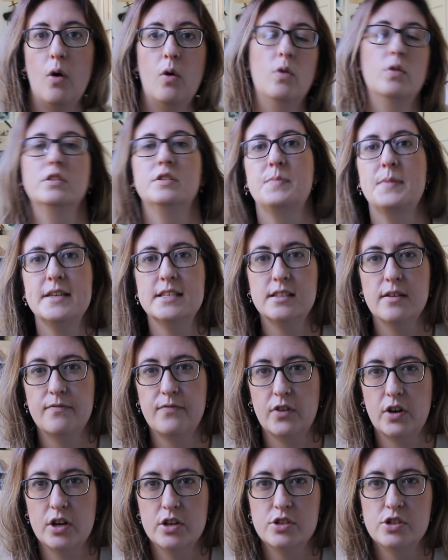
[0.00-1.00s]
old piece of
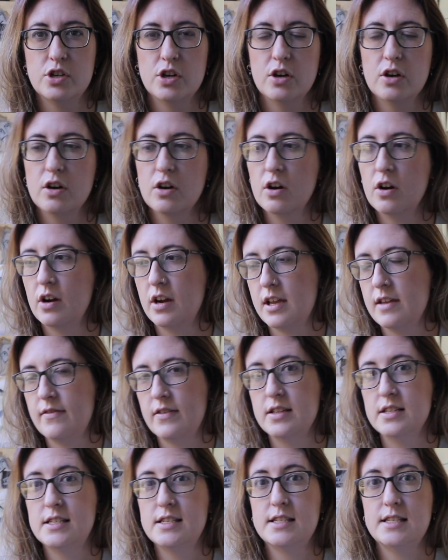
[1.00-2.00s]
furniture or
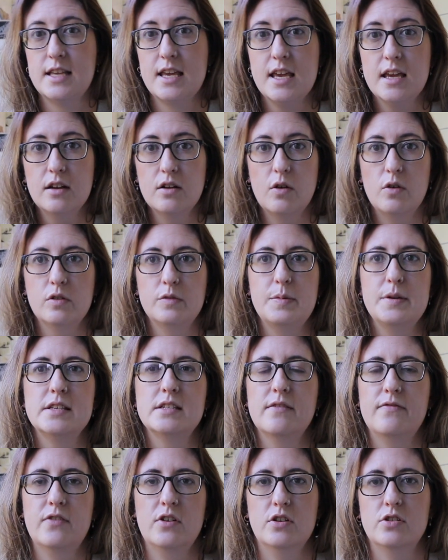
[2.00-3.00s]
even see an old piece
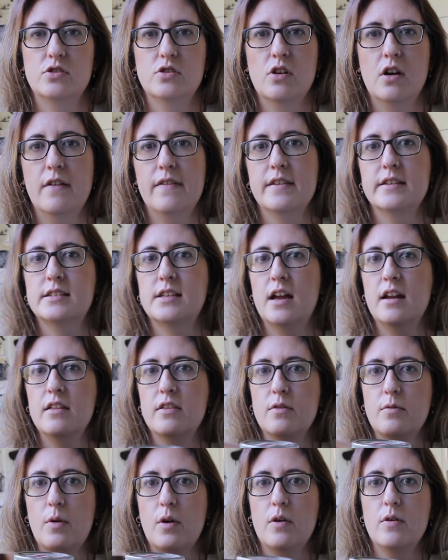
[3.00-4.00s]
of furniture on the side of
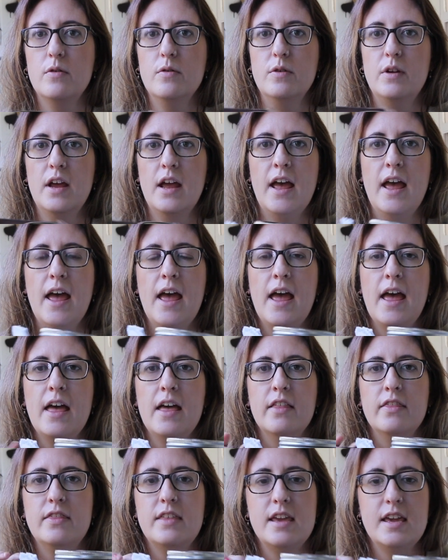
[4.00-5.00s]
the road,
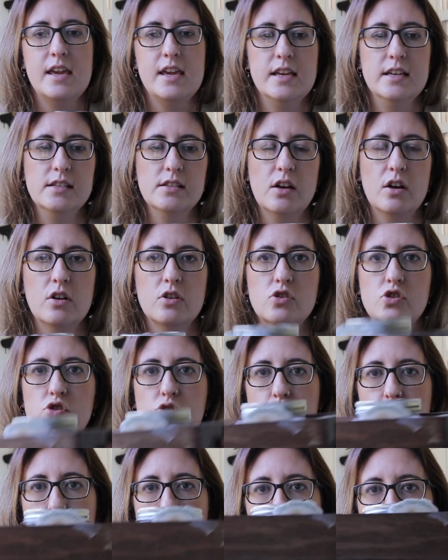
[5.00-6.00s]
these are
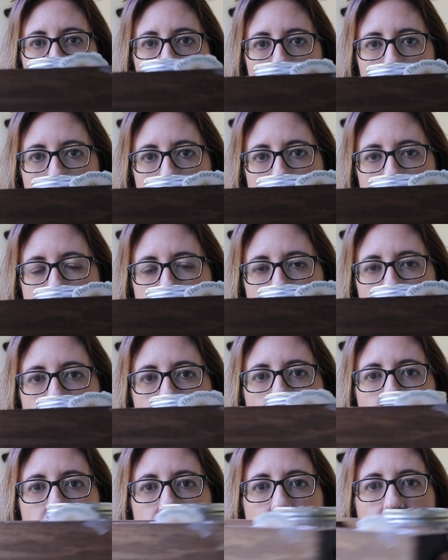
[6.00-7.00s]
drawers
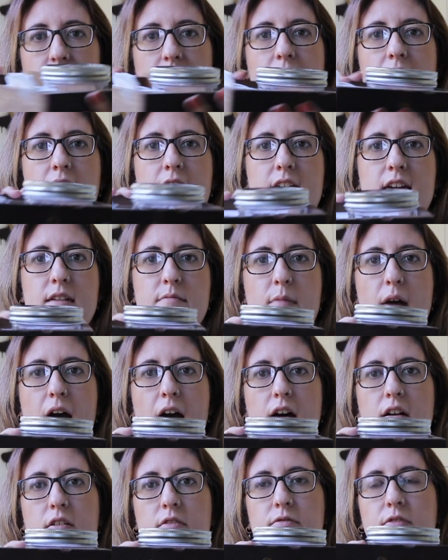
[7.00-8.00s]
that came
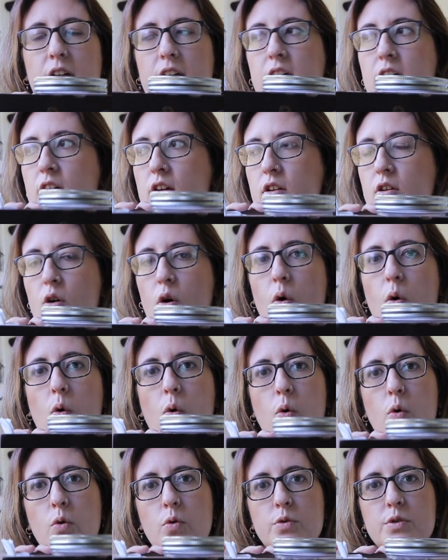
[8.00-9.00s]
out of like an
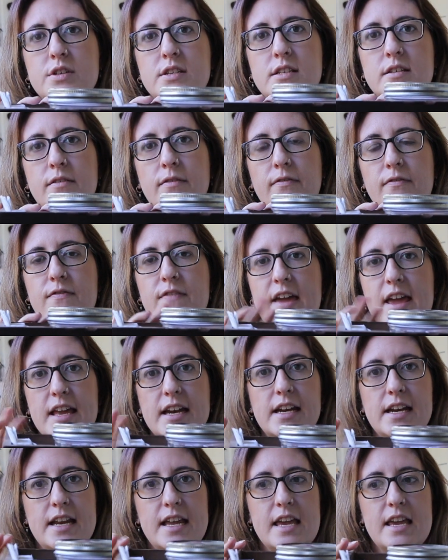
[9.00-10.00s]
old
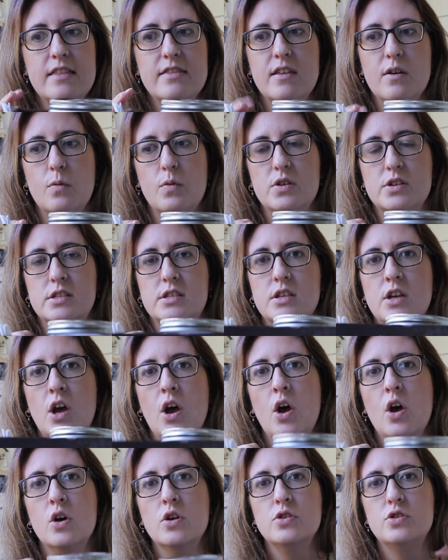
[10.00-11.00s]
vanity that was
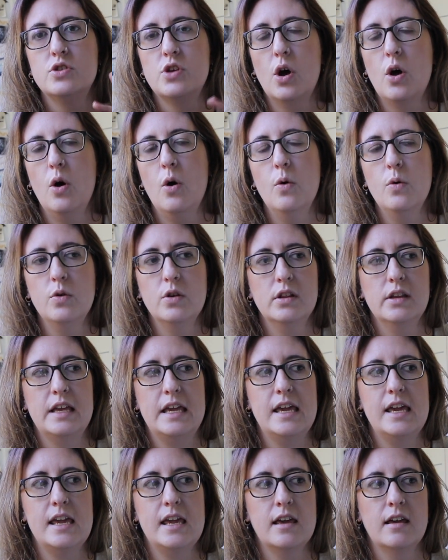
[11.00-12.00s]

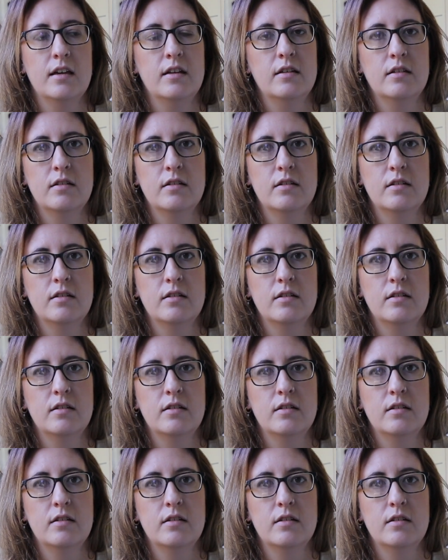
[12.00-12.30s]
totally